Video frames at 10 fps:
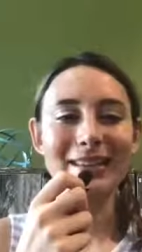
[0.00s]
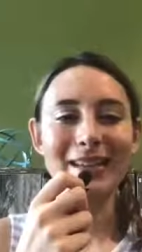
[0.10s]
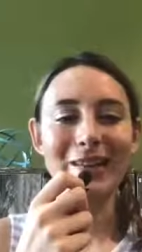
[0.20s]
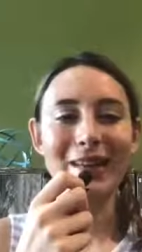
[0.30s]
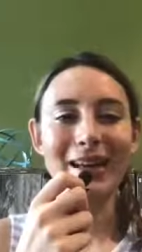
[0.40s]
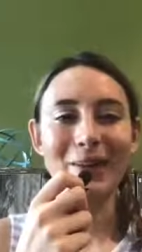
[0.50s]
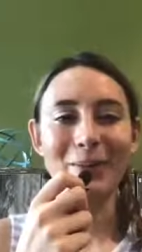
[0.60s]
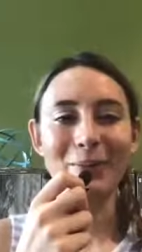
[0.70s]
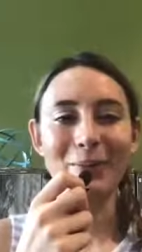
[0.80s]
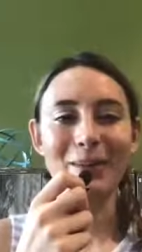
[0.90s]
So I
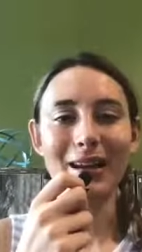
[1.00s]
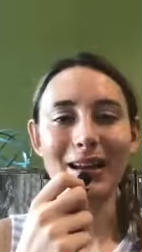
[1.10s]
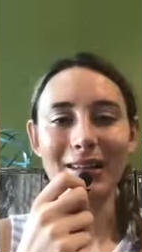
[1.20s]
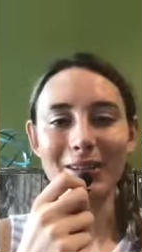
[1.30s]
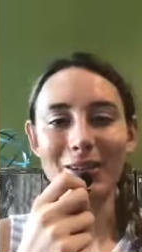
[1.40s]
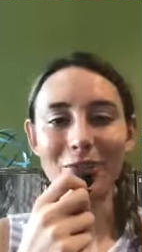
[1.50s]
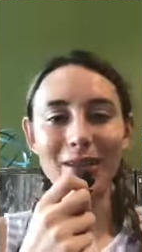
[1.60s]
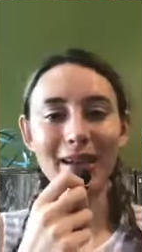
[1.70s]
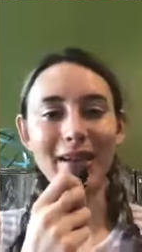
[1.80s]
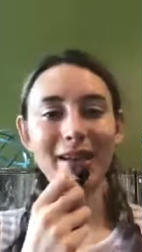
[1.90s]
hope you guys are
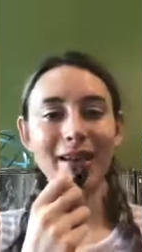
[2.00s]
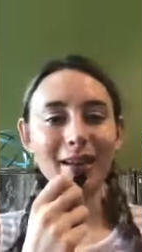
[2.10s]
enjoying